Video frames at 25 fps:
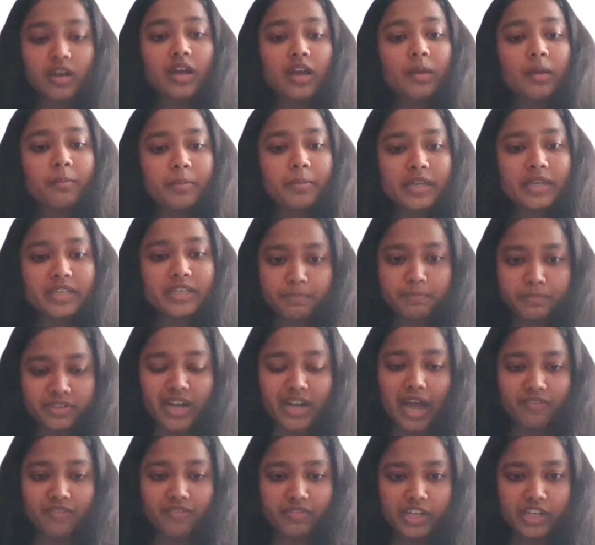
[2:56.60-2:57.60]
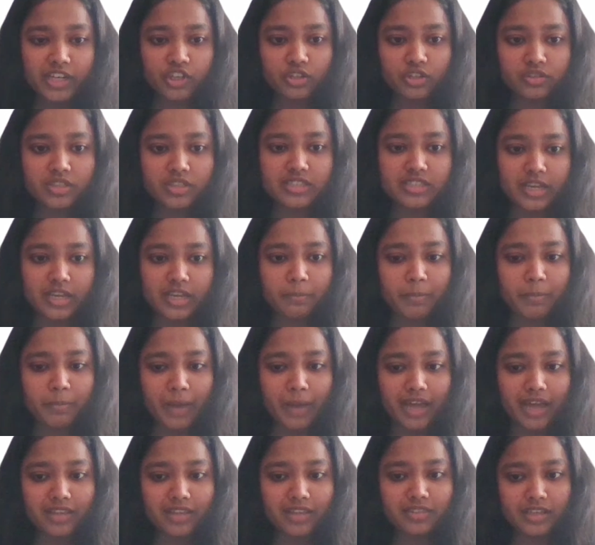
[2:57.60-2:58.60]
be traveling on the same
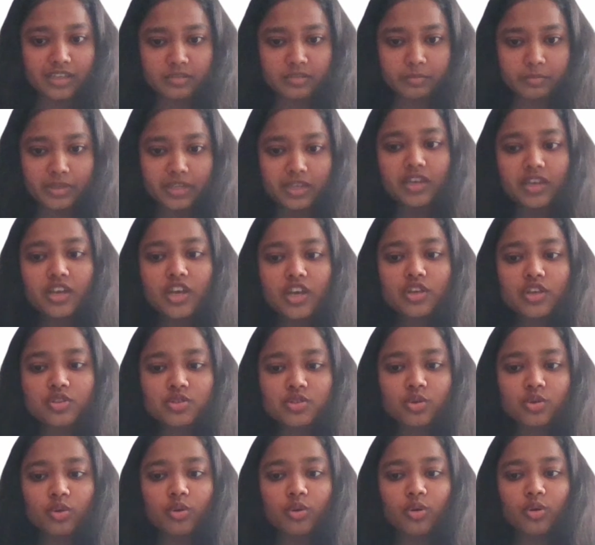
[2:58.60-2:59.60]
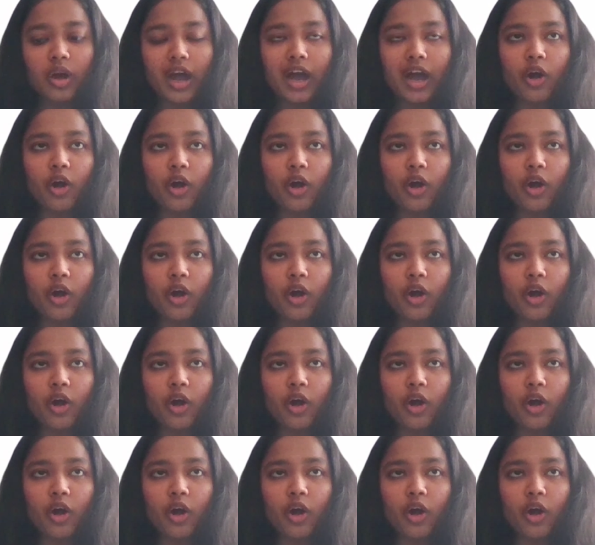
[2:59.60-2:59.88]
path as me. So all